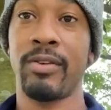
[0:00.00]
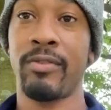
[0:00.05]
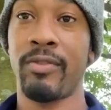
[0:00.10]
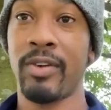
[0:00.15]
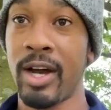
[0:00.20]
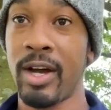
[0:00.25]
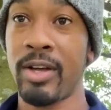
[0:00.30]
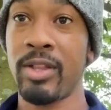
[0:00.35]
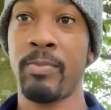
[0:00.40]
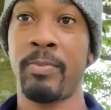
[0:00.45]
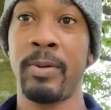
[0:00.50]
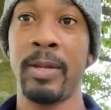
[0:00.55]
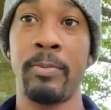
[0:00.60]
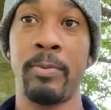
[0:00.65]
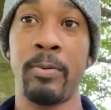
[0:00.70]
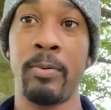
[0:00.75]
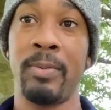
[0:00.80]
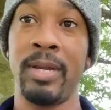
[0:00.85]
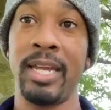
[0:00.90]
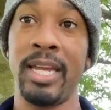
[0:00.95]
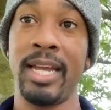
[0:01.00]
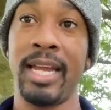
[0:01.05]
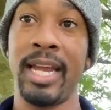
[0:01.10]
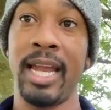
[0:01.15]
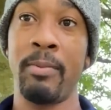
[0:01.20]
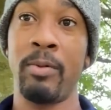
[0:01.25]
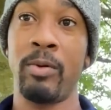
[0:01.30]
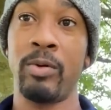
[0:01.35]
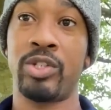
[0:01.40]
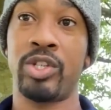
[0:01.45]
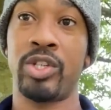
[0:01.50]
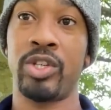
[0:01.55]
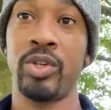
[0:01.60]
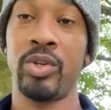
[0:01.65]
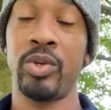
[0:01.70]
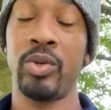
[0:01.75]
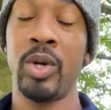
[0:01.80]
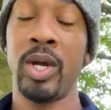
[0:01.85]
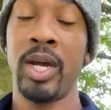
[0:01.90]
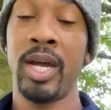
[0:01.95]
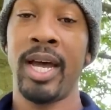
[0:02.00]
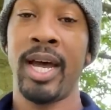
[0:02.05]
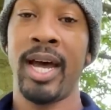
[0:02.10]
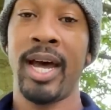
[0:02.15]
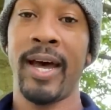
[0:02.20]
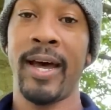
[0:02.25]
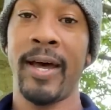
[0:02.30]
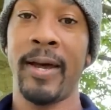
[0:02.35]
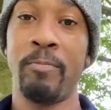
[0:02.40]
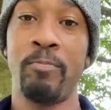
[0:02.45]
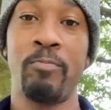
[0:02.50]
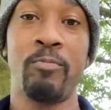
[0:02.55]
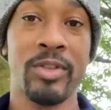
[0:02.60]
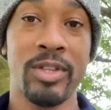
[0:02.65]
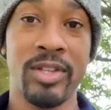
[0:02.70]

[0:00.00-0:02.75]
of other people being able to um,